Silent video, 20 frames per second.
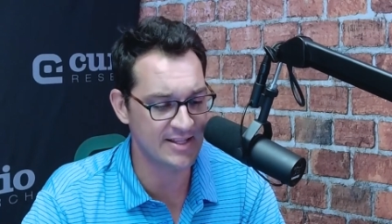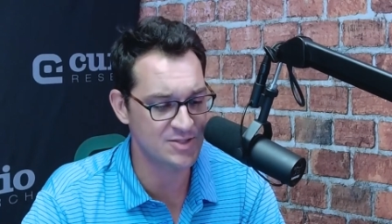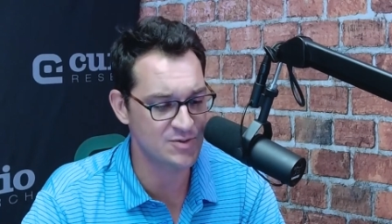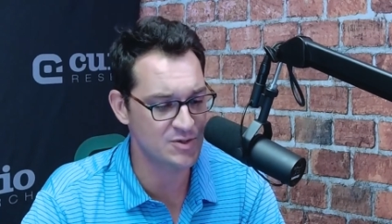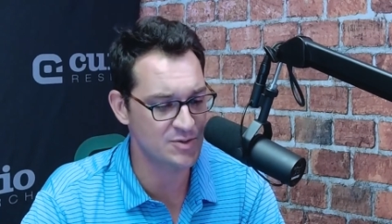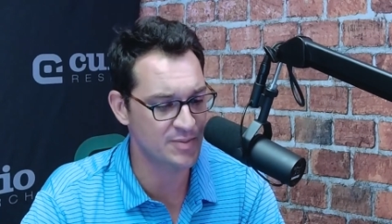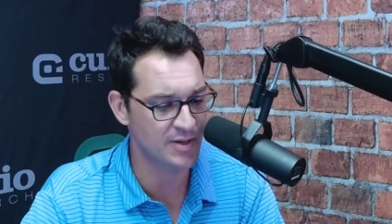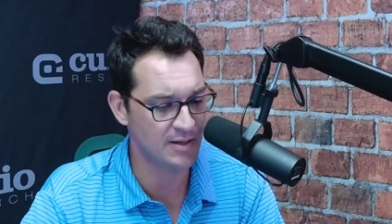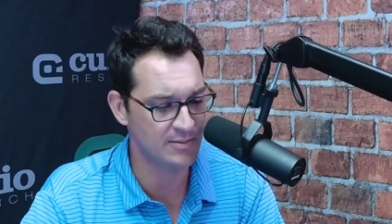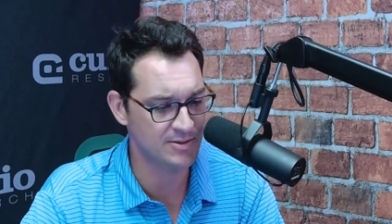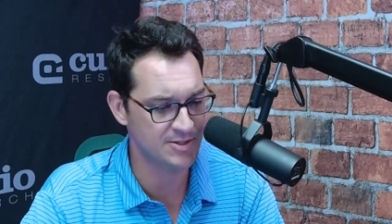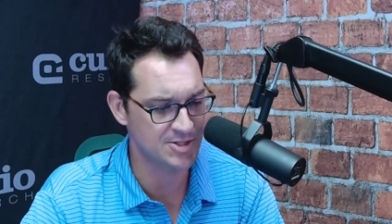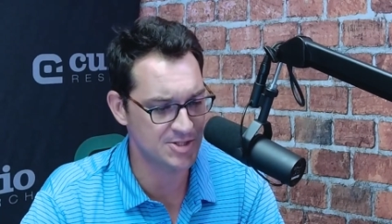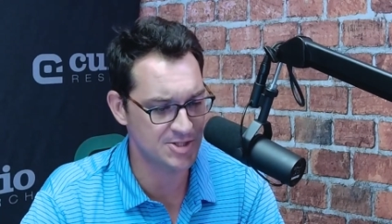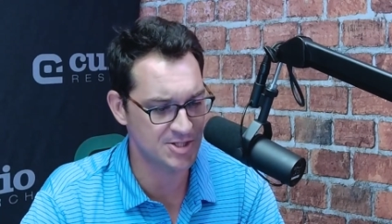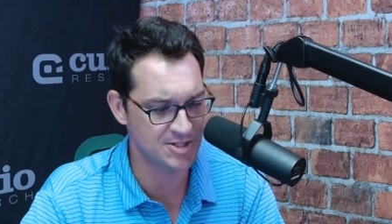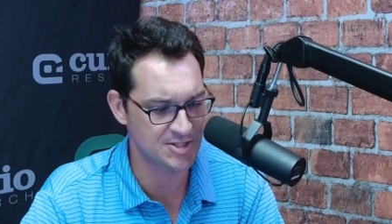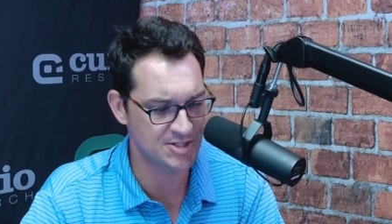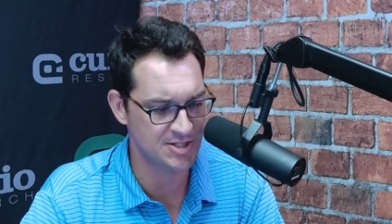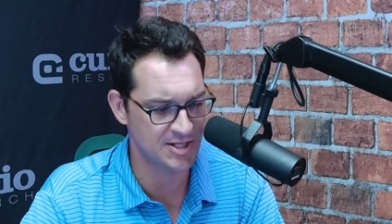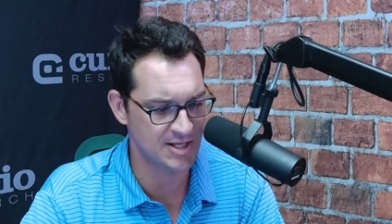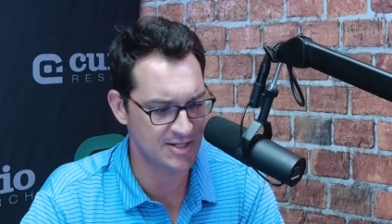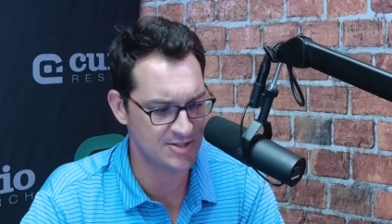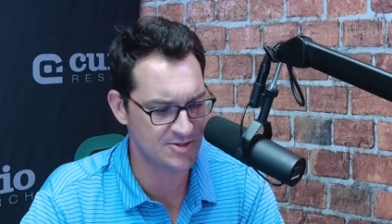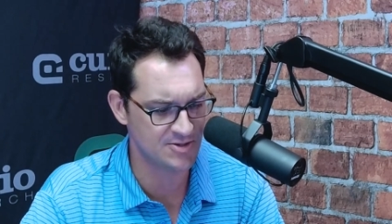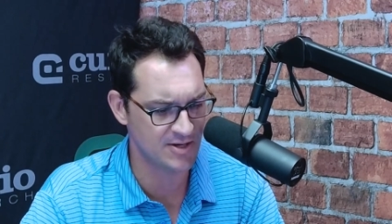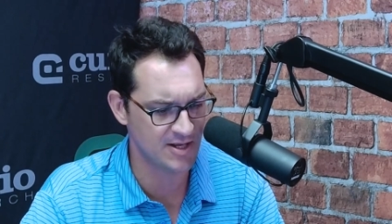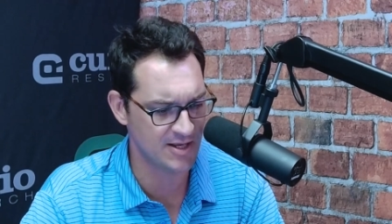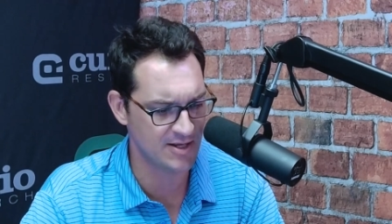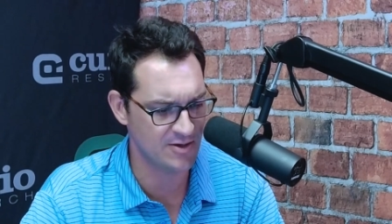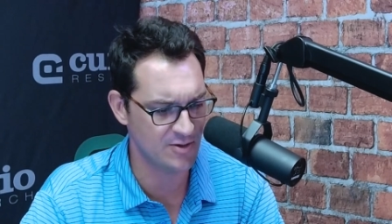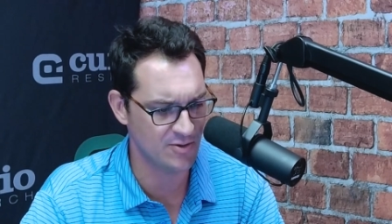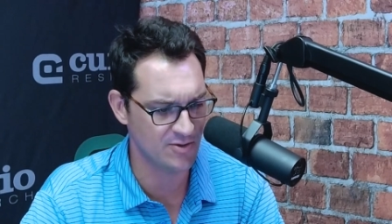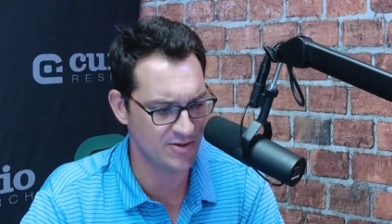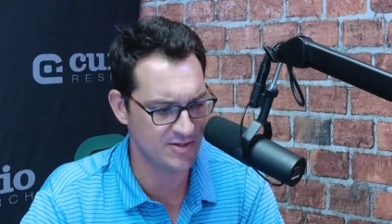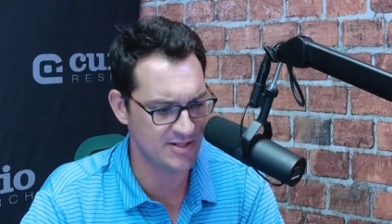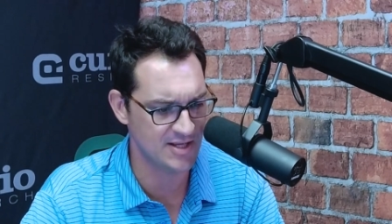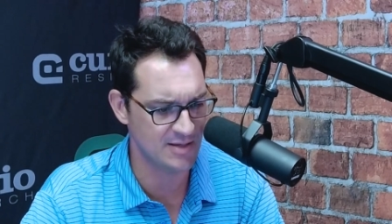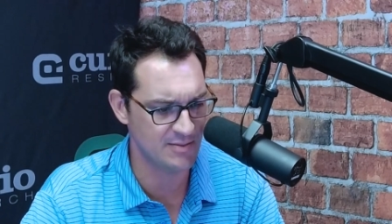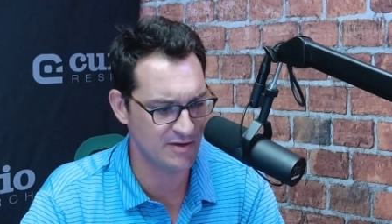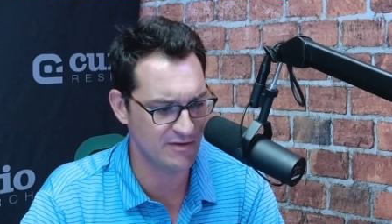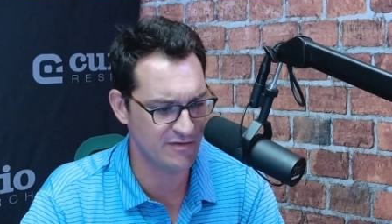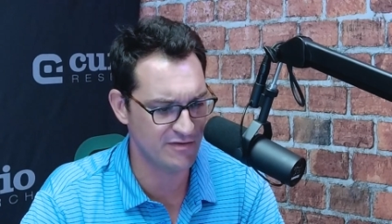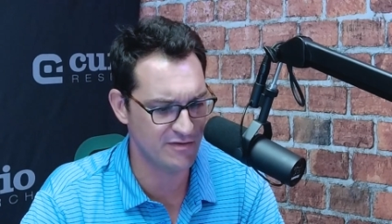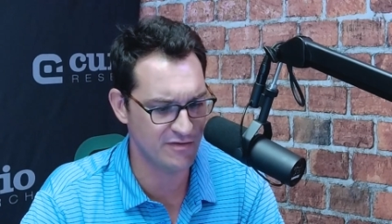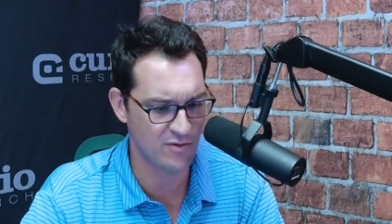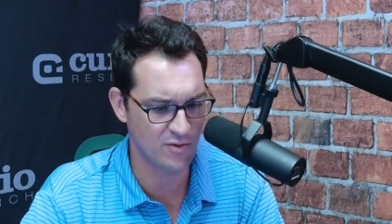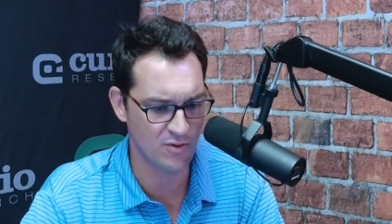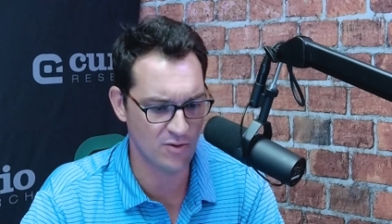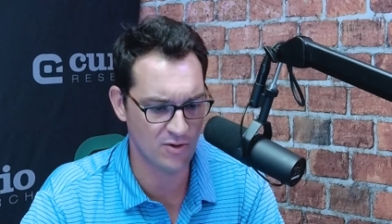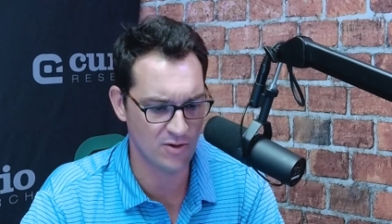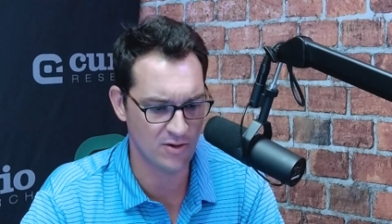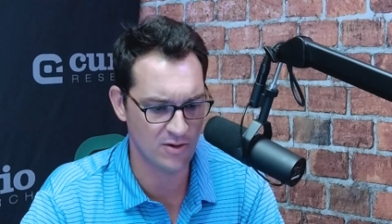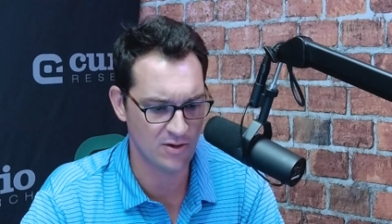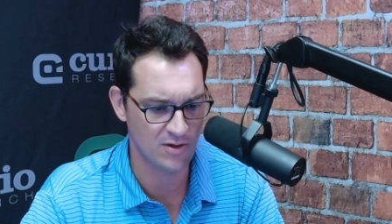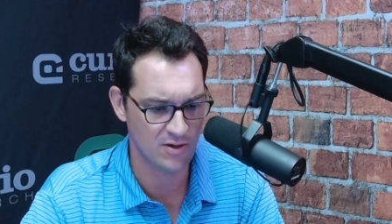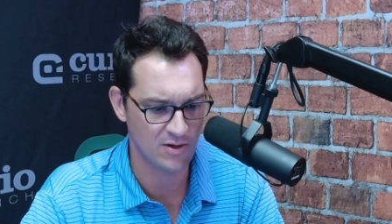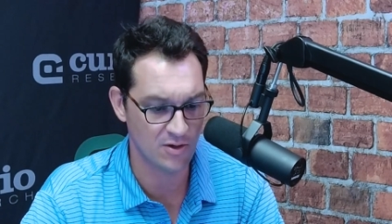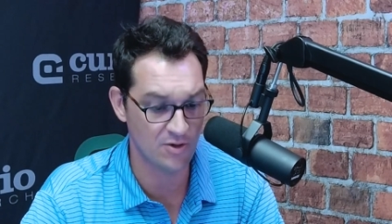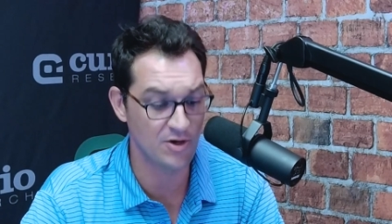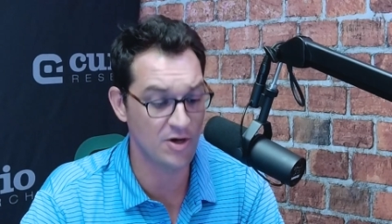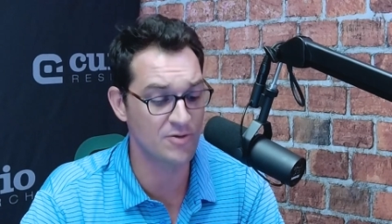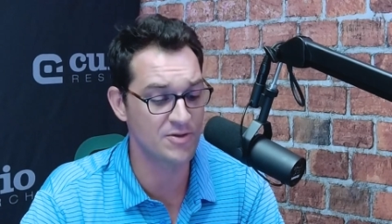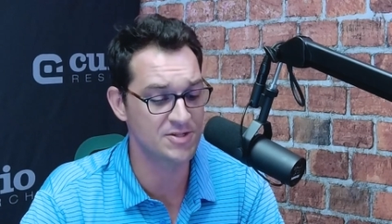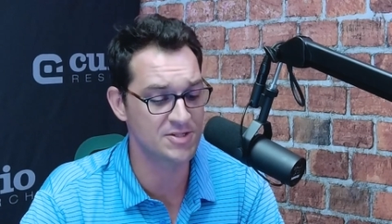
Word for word: This was published just yesterday or the day before or no,